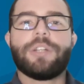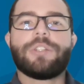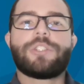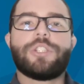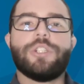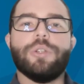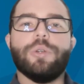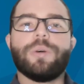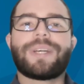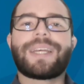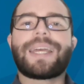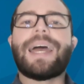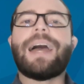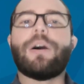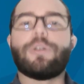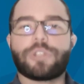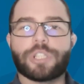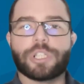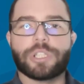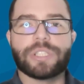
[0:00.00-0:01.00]
to
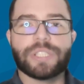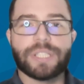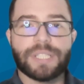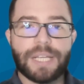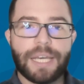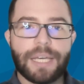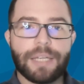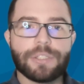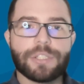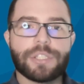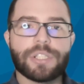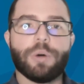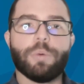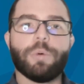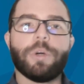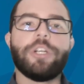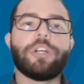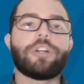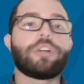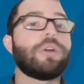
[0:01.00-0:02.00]
counter stain. So
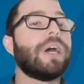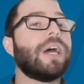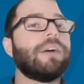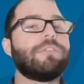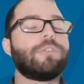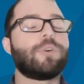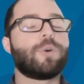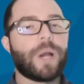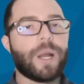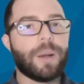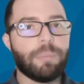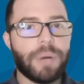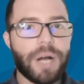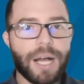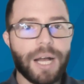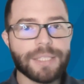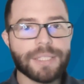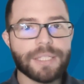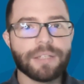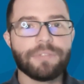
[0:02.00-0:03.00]
when you have gram
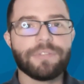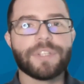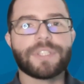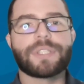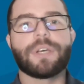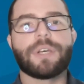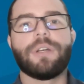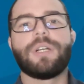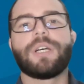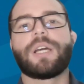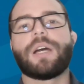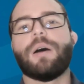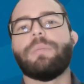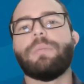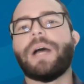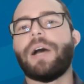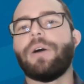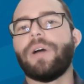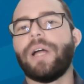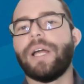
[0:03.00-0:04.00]
positive, it's going to come
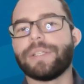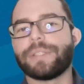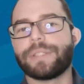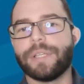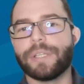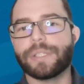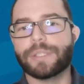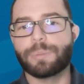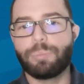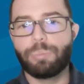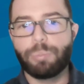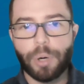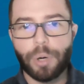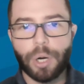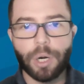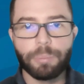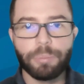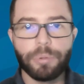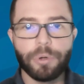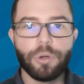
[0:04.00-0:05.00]
out as this
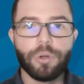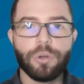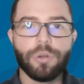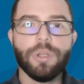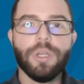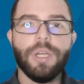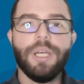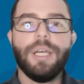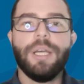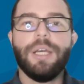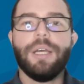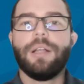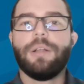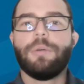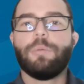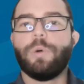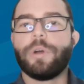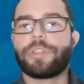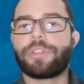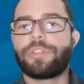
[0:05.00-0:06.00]
purple
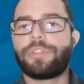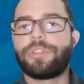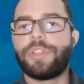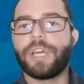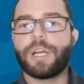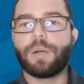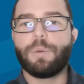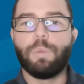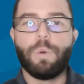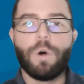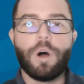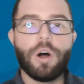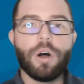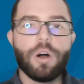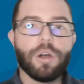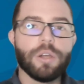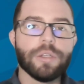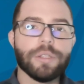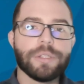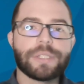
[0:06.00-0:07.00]
with thick
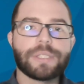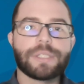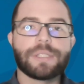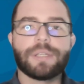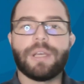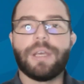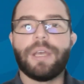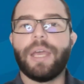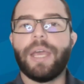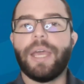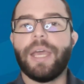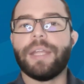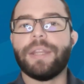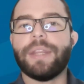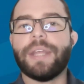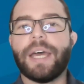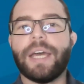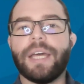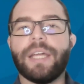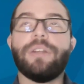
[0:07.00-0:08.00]
walls, and
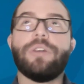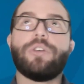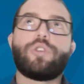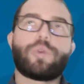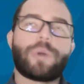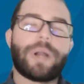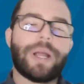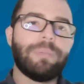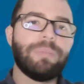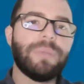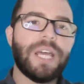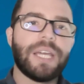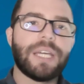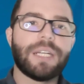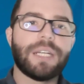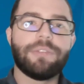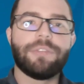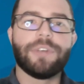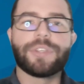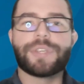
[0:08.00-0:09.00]
then gram
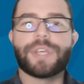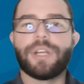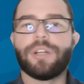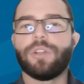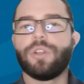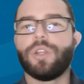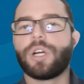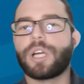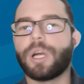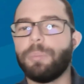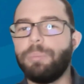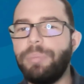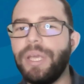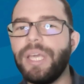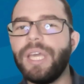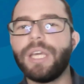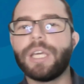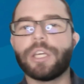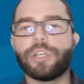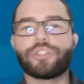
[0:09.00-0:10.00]
negative is going to look a
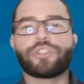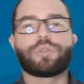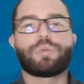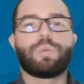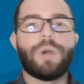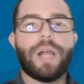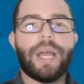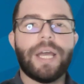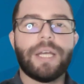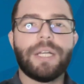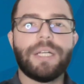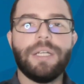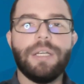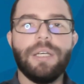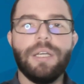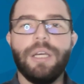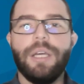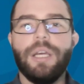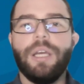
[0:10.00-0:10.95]
pinkish red.